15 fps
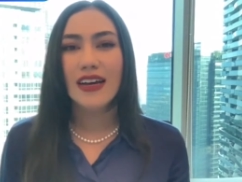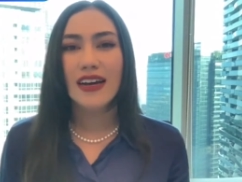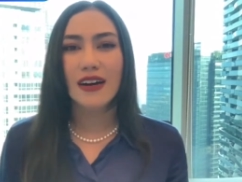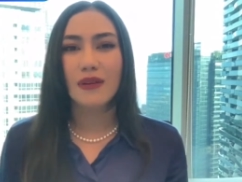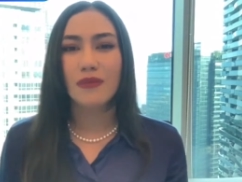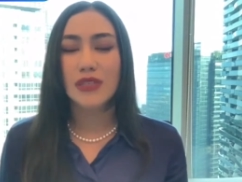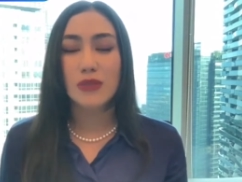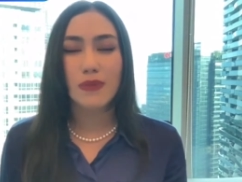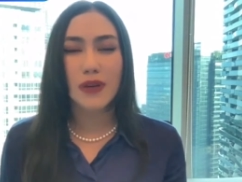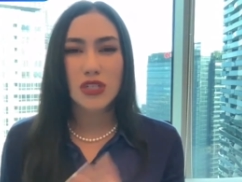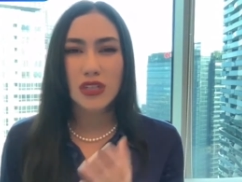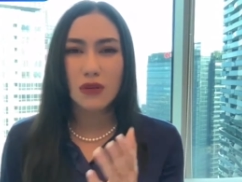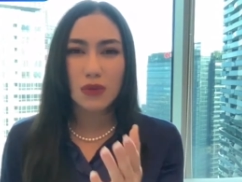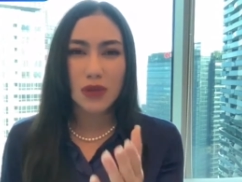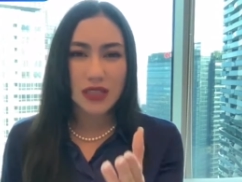
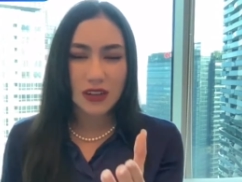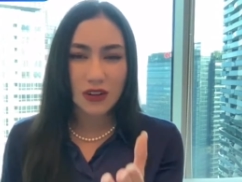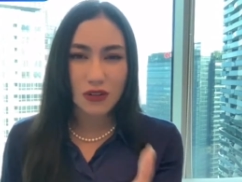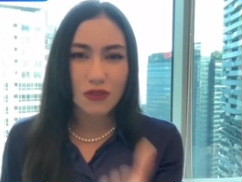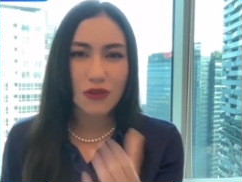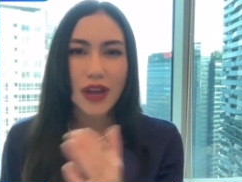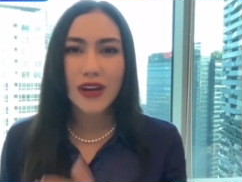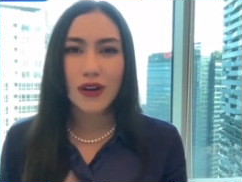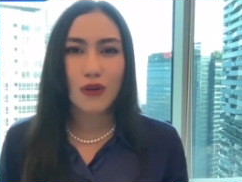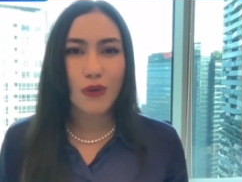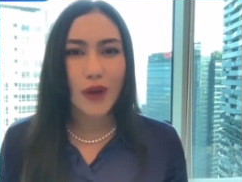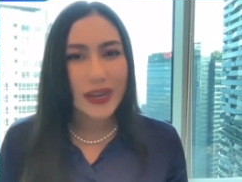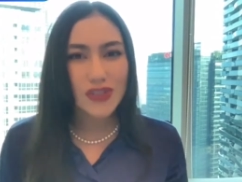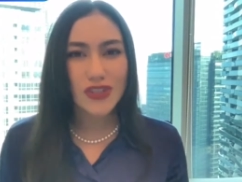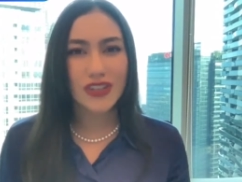especially with the great
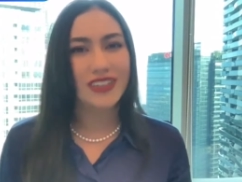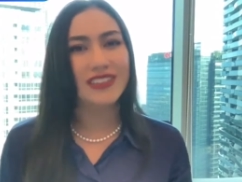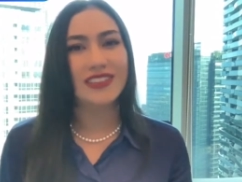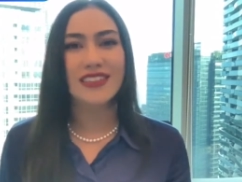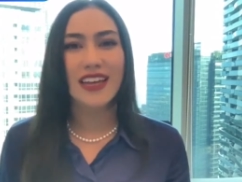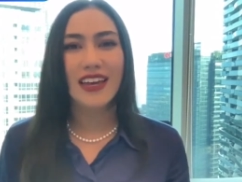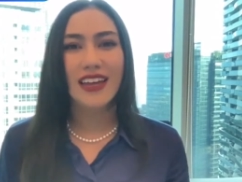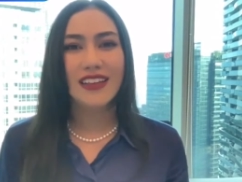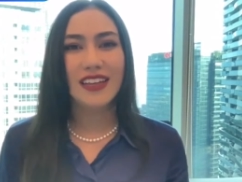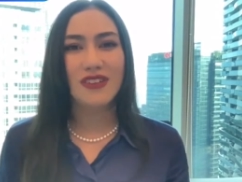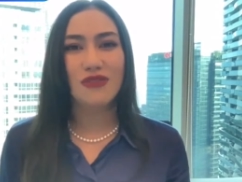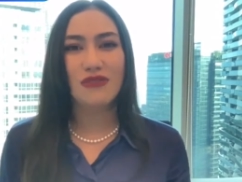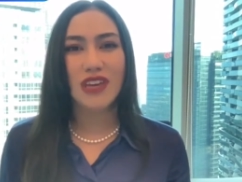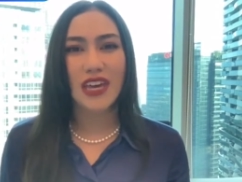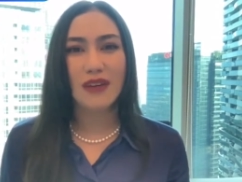questions
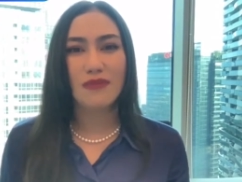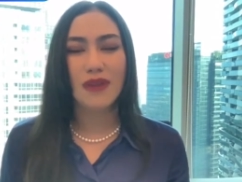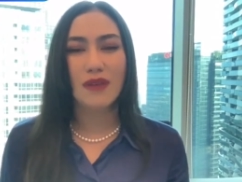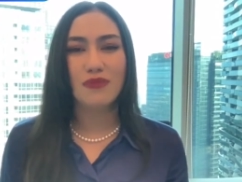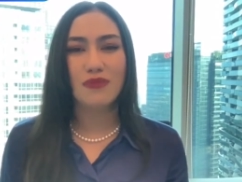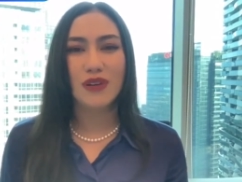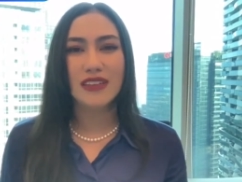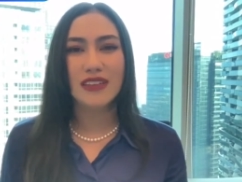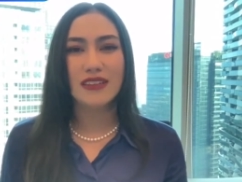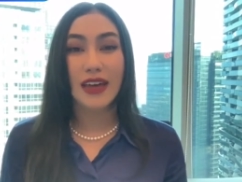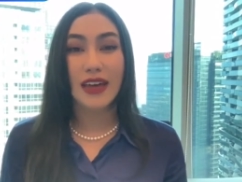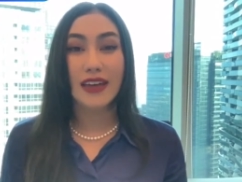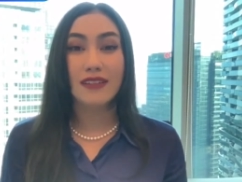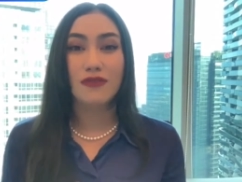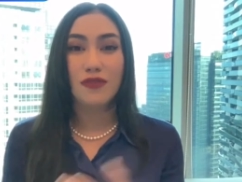that you came up with
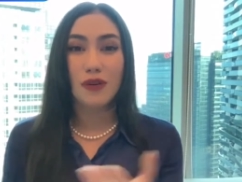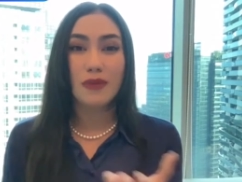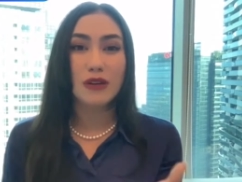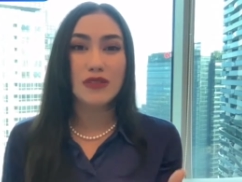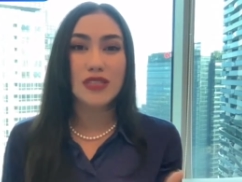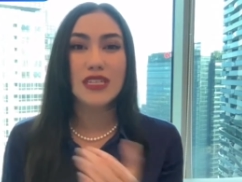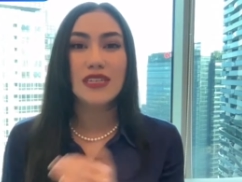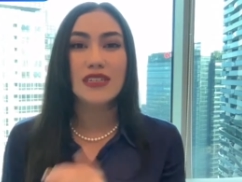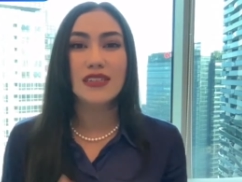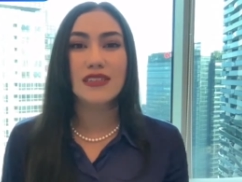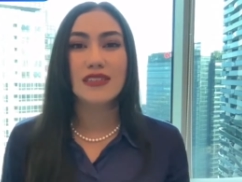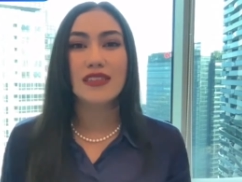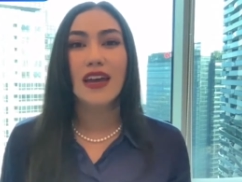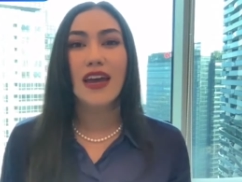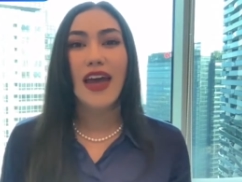and from our
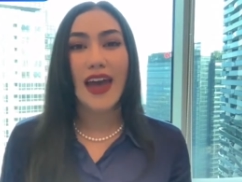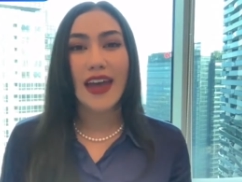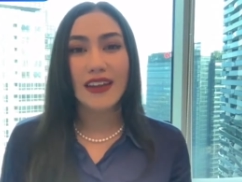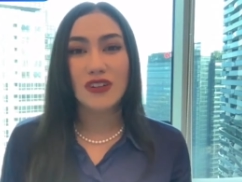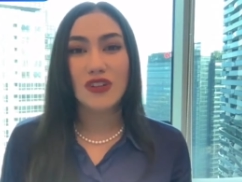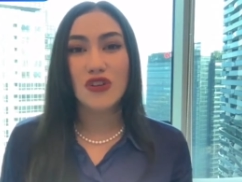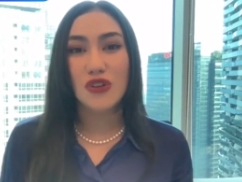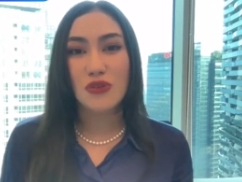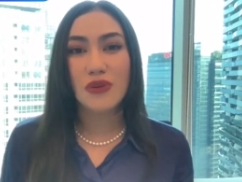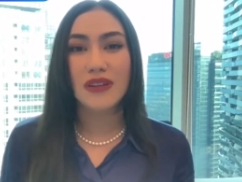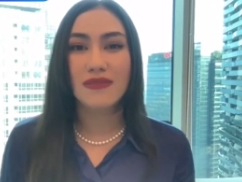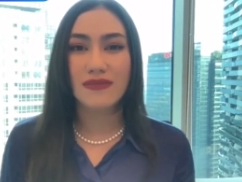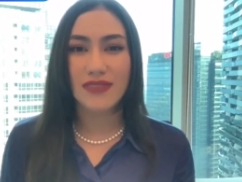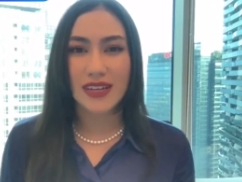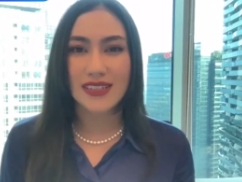seasoned and new
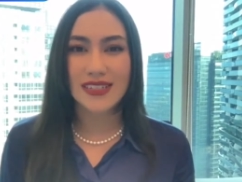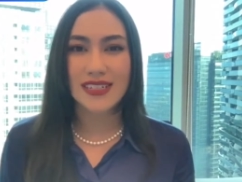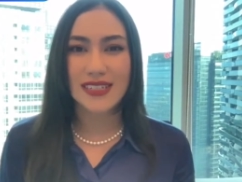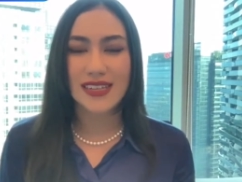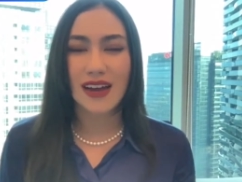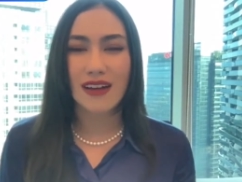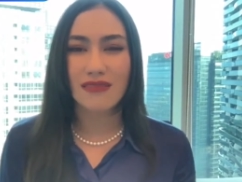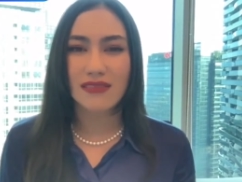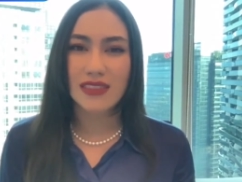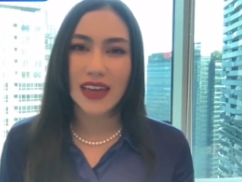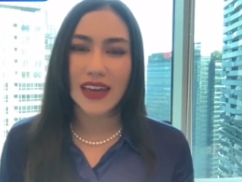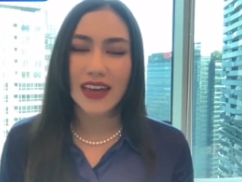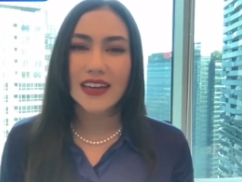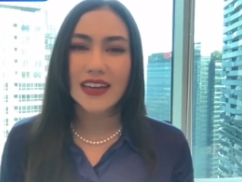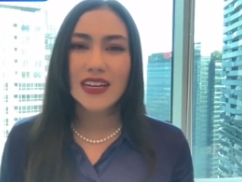investors out
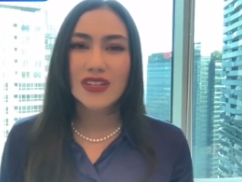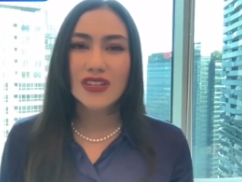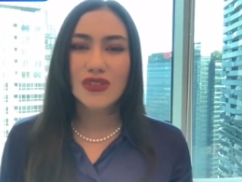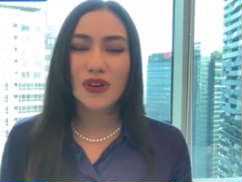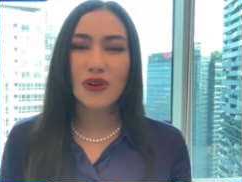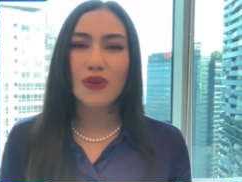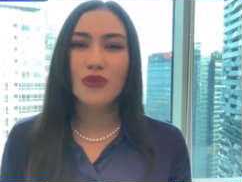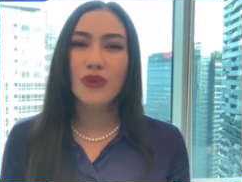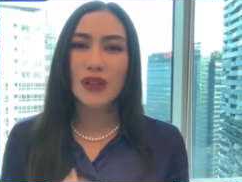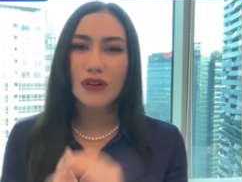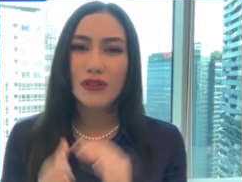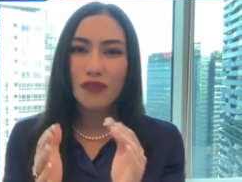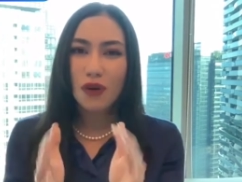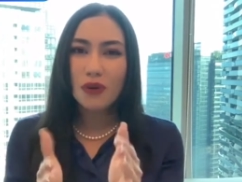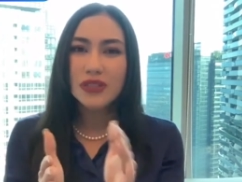there. So we
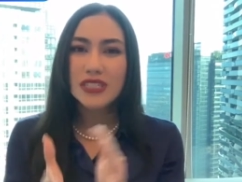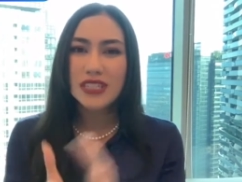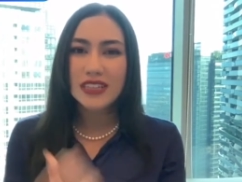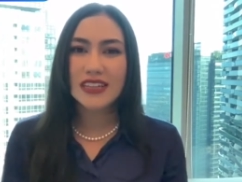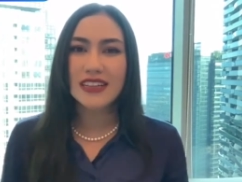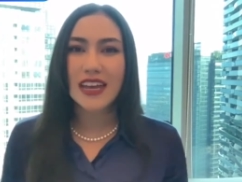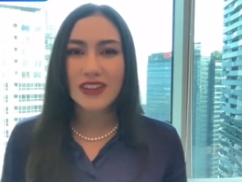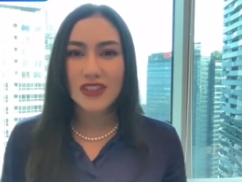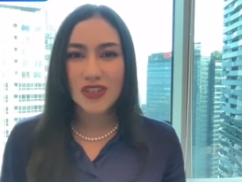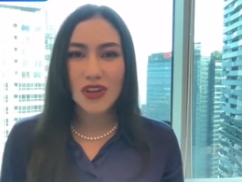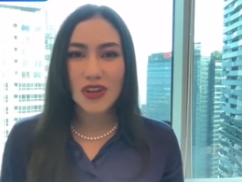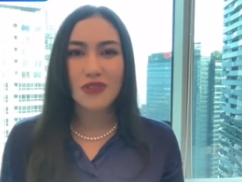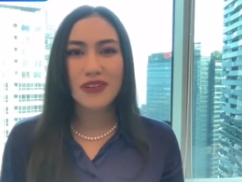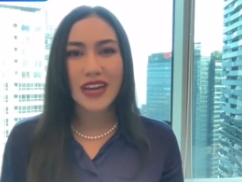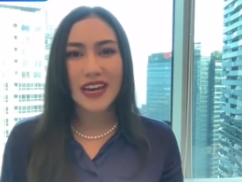look forward to the next
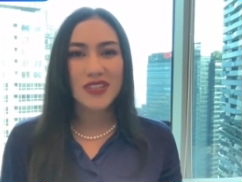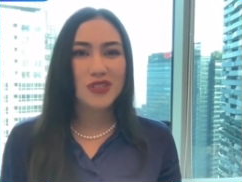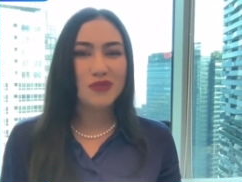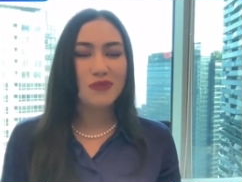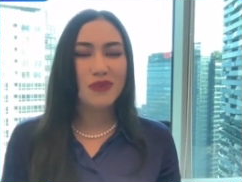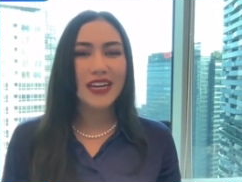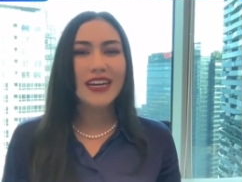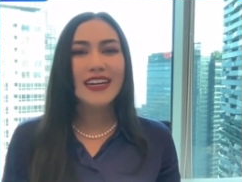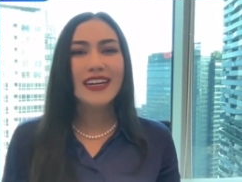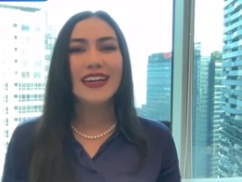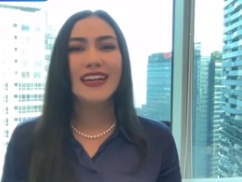show next week.